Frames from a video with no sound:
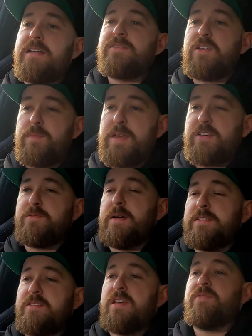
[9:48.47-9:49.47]
it's going to be
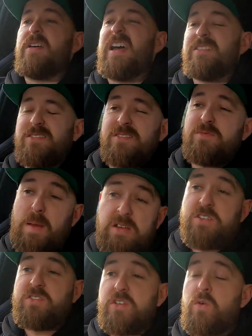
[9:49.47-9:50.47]
expensive, and
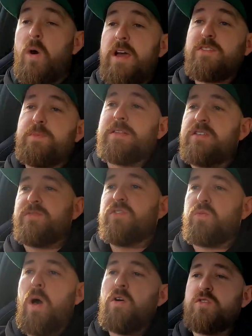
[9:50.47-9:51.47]
specialists are quite expensive
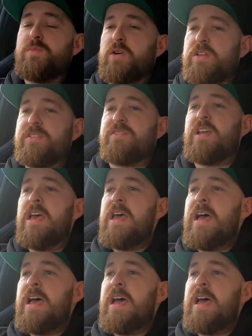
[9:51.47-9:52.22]
as well, to be honest.